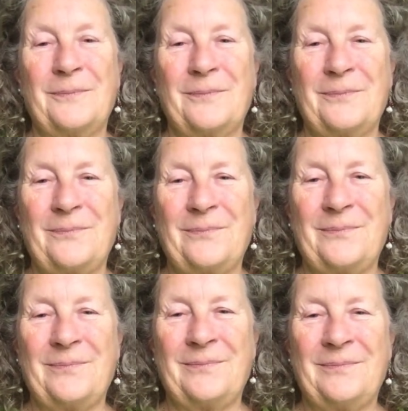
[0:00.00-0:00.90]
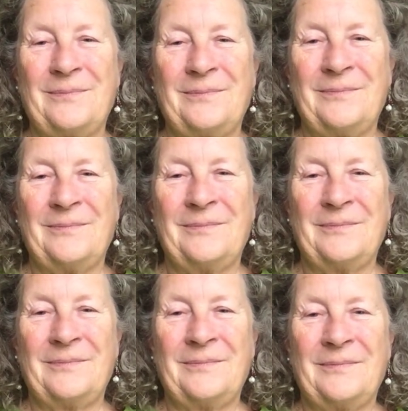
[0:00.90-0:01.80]

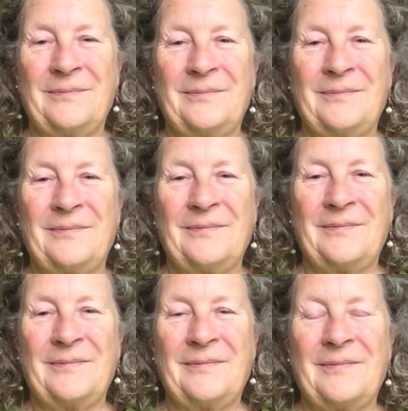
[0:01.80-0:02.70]
[no speech]